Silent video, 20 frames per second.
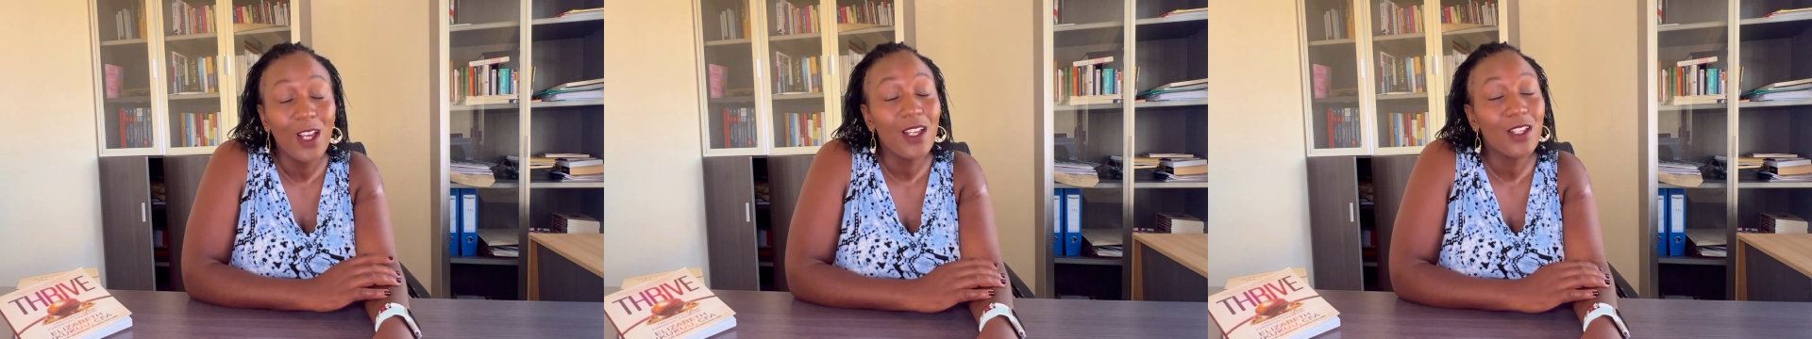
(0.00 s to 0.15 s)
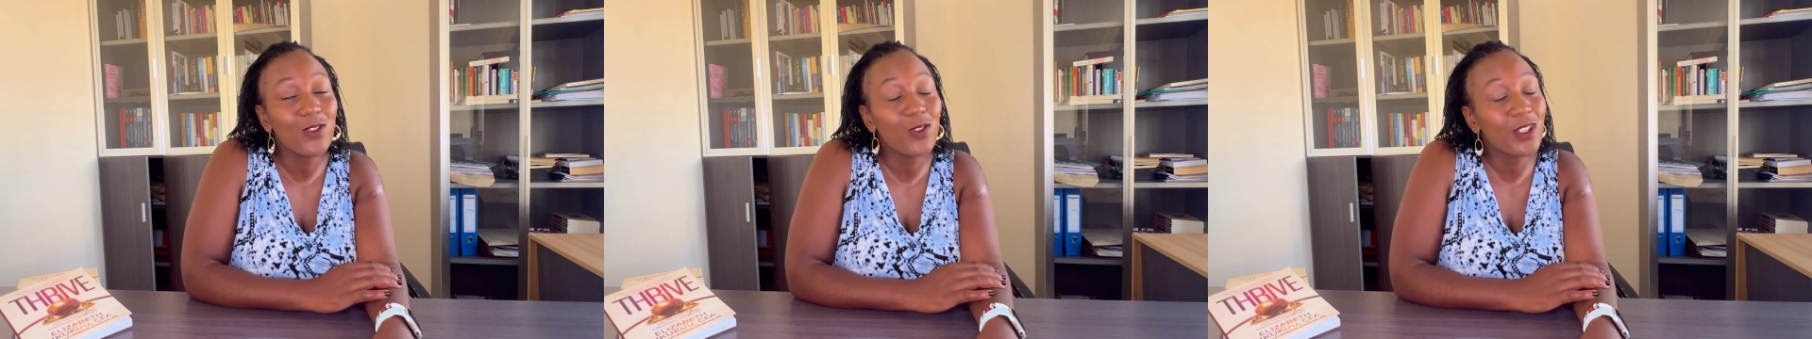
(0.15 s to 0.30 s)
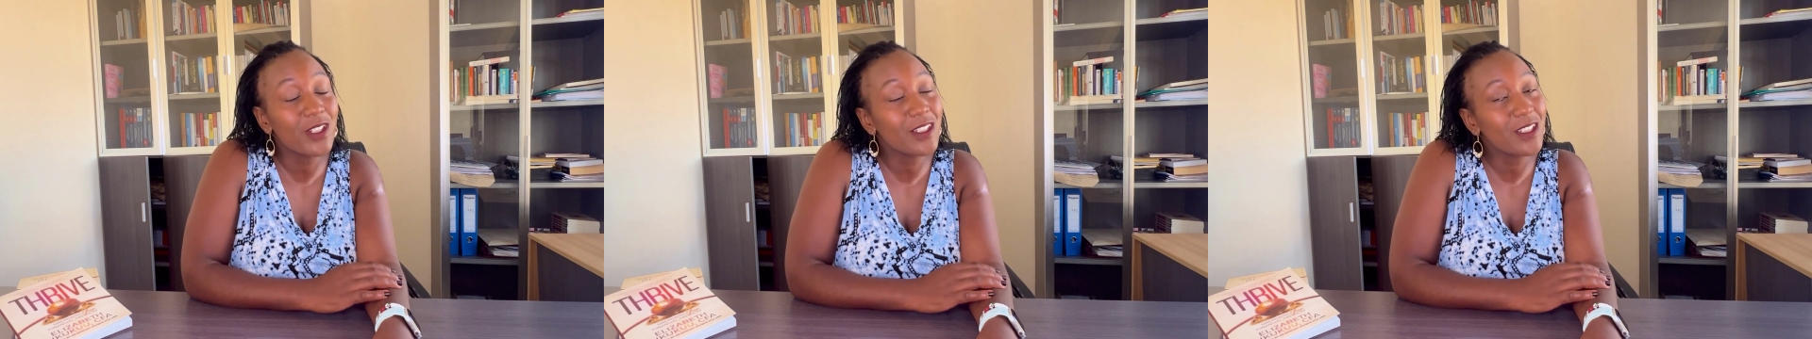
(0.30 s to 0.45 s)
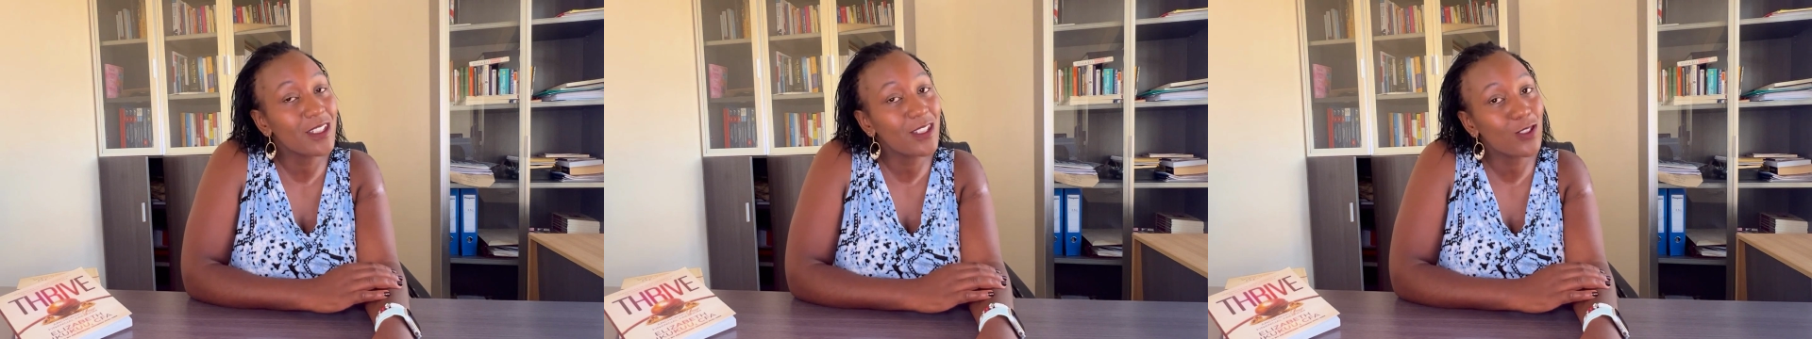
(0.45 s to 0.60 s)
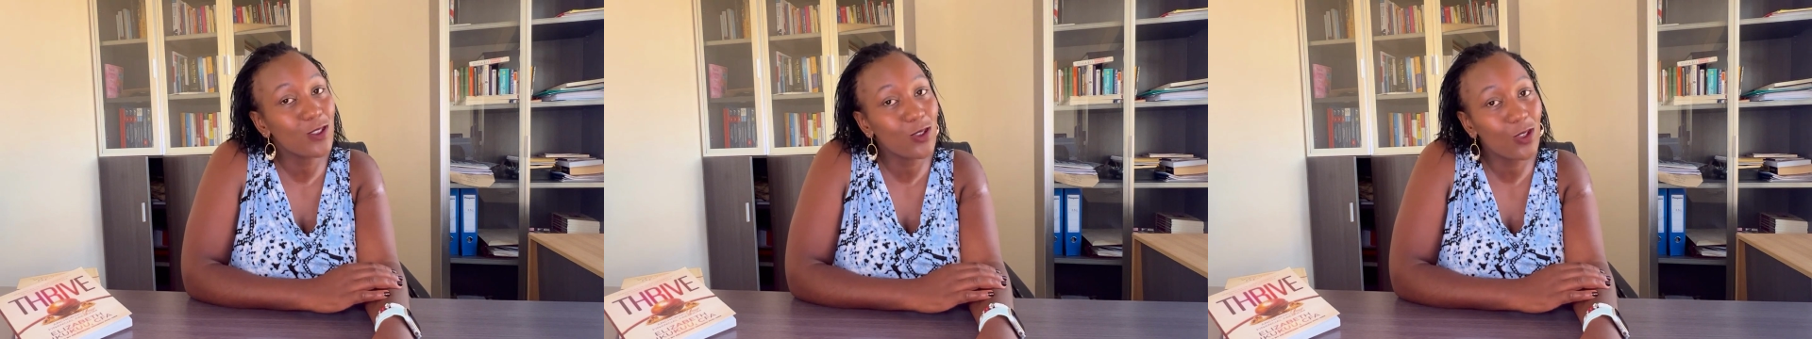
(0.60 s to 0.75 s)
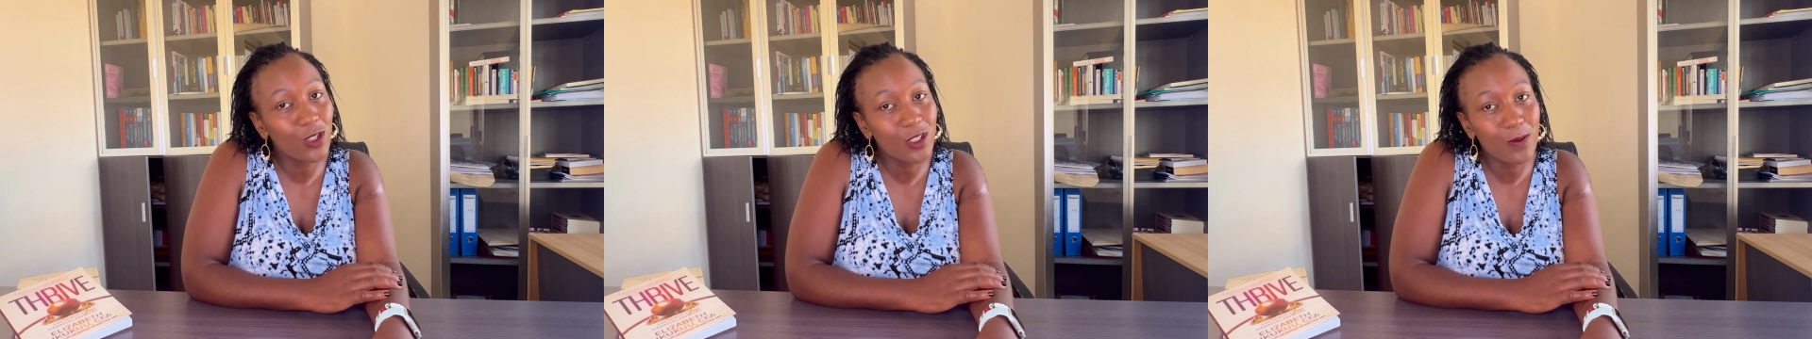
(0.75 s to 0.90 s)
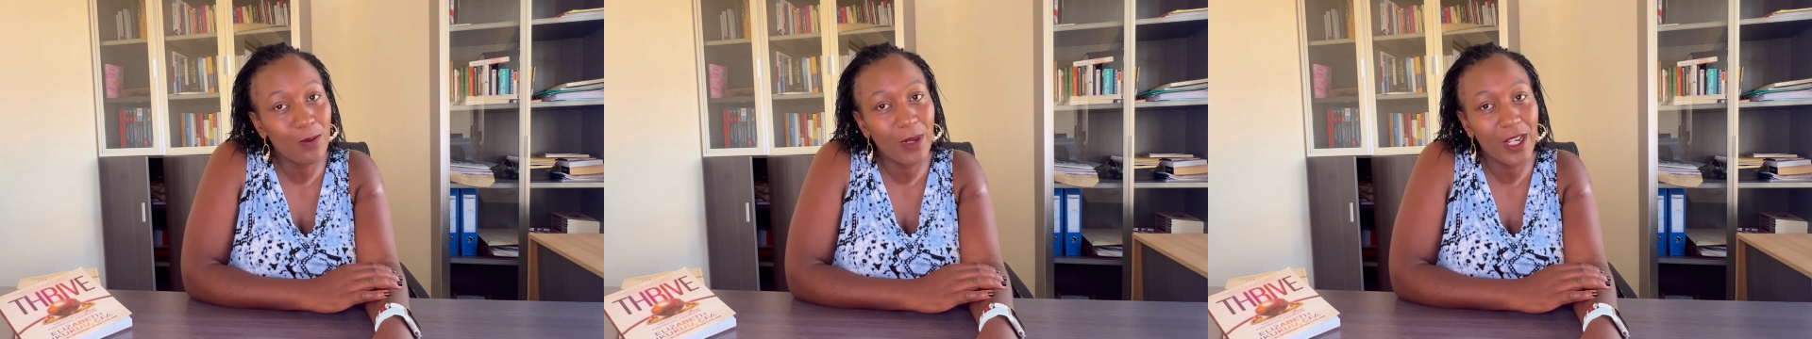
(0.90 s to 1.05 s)
So it is
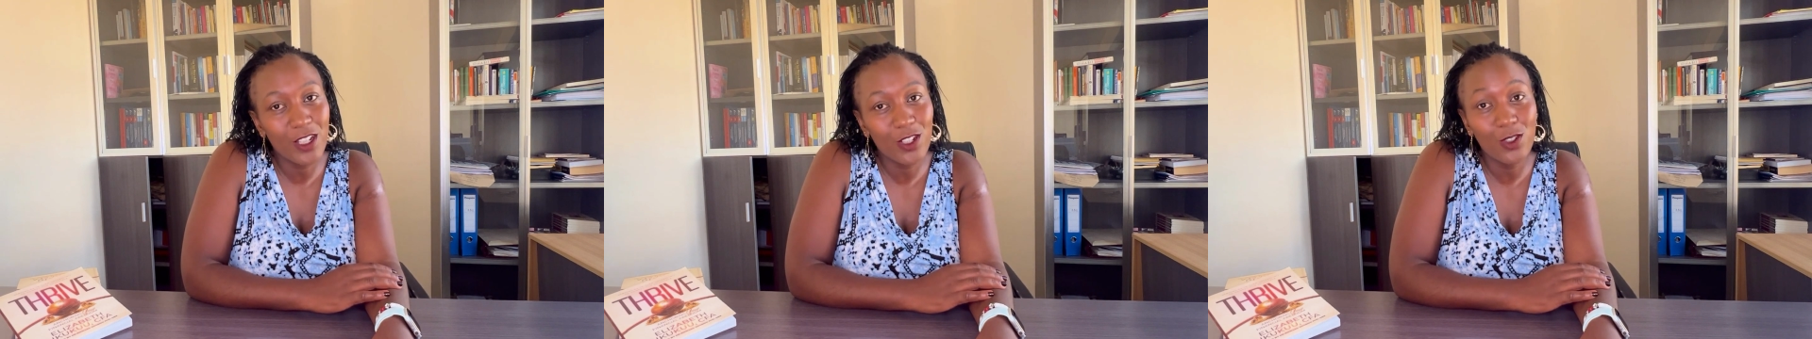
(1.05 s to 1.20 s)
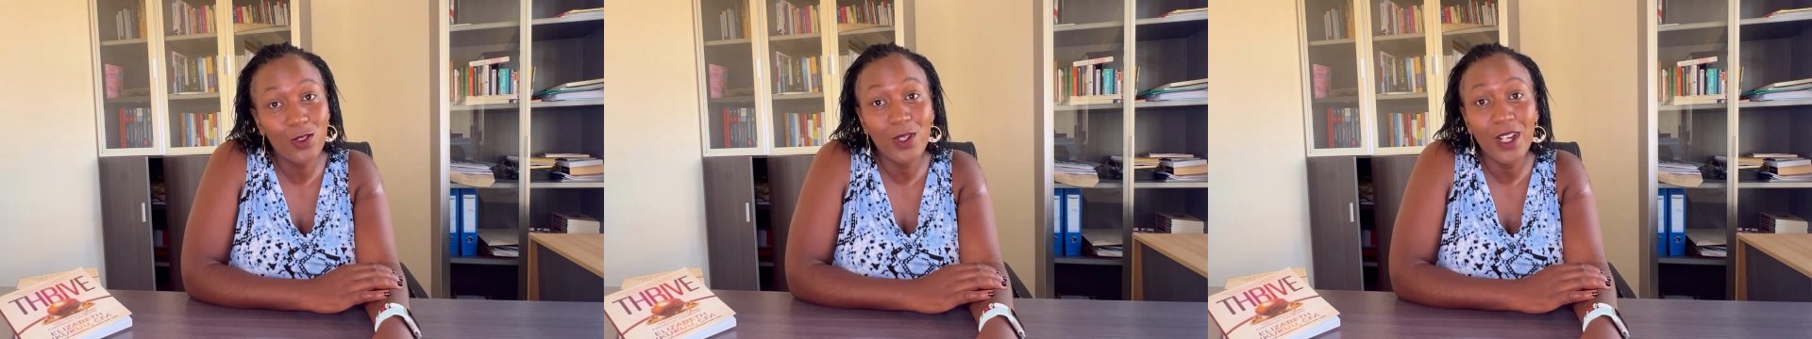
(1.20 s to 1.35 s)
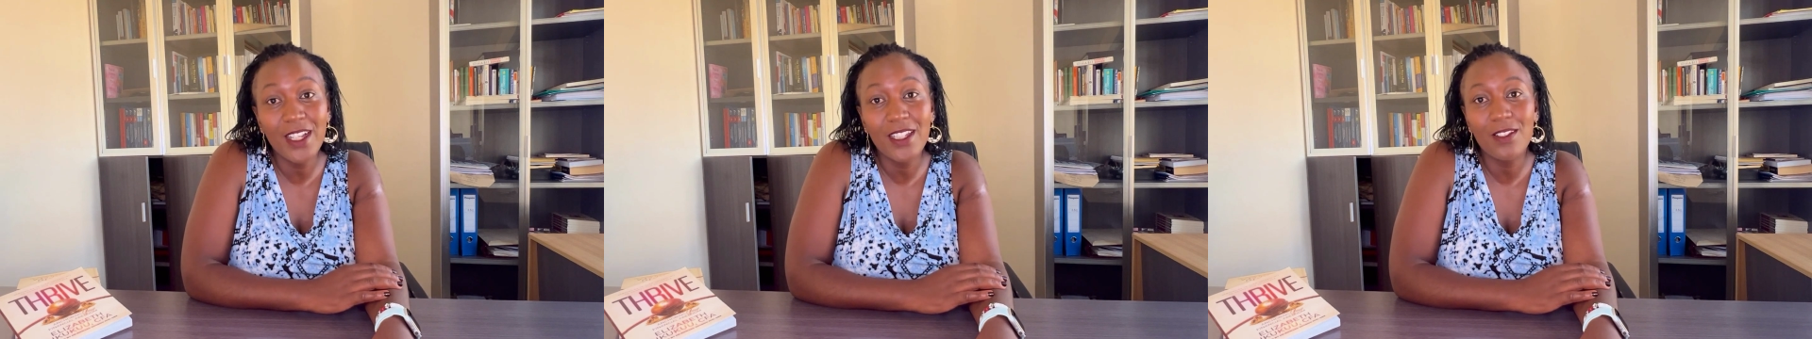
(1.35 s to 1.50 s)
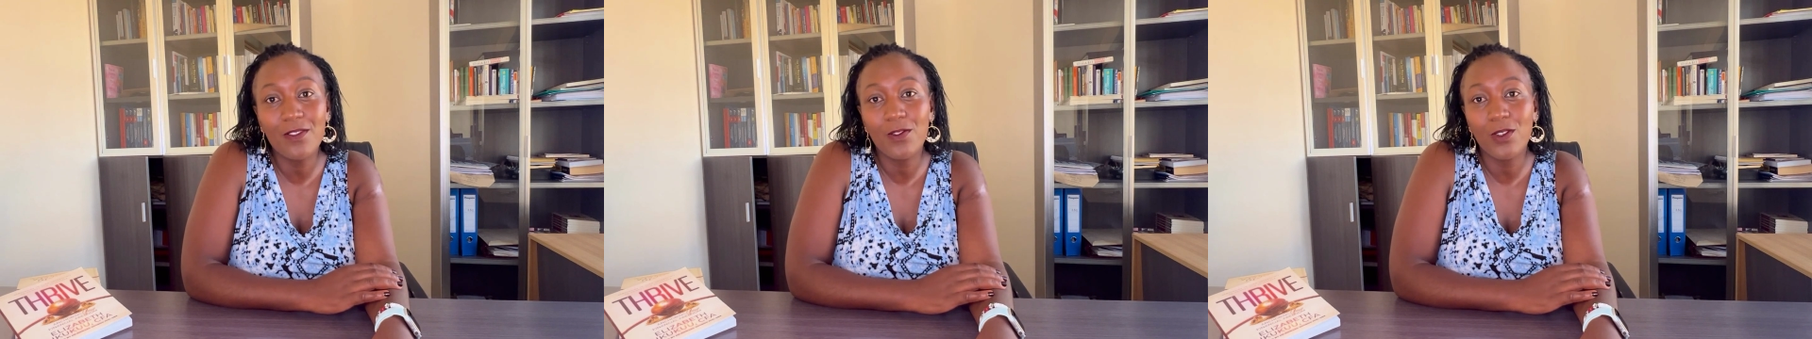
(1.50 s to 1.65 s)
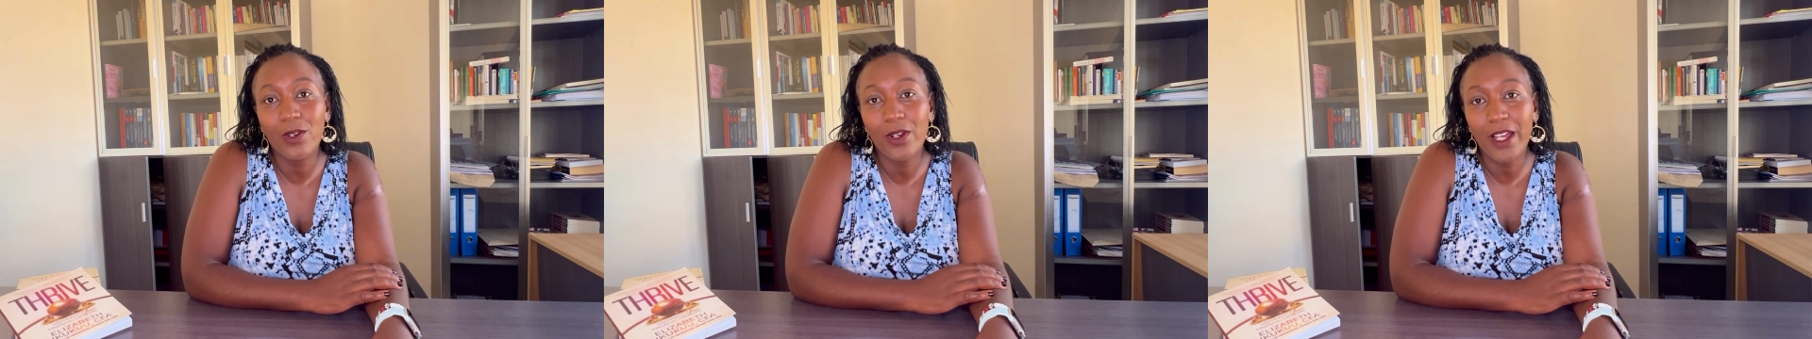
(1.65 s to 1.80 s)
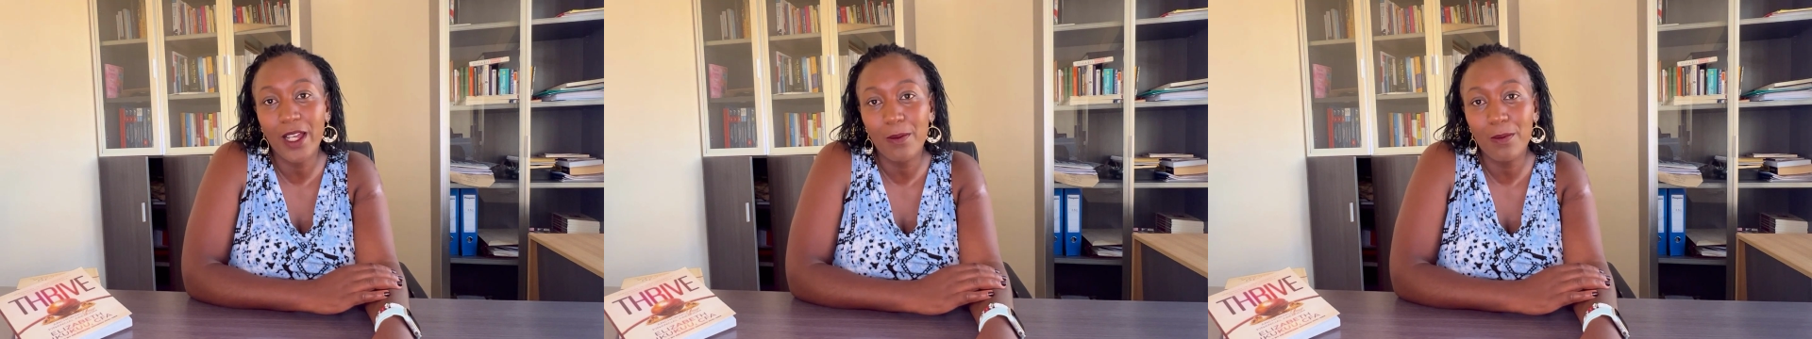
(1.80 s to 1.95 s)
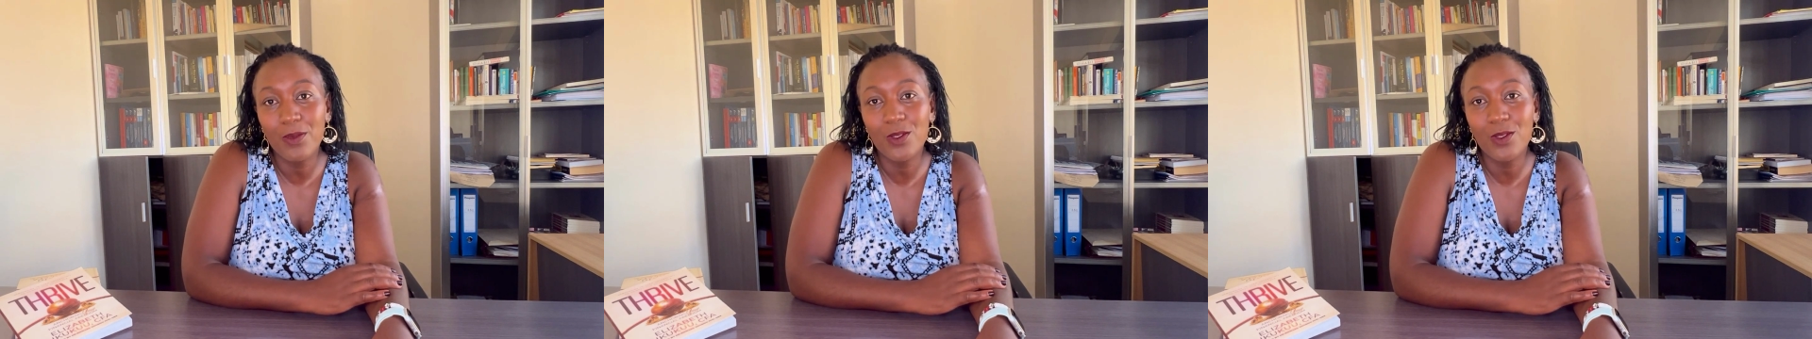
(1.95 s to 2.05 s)
not bad to ask for help.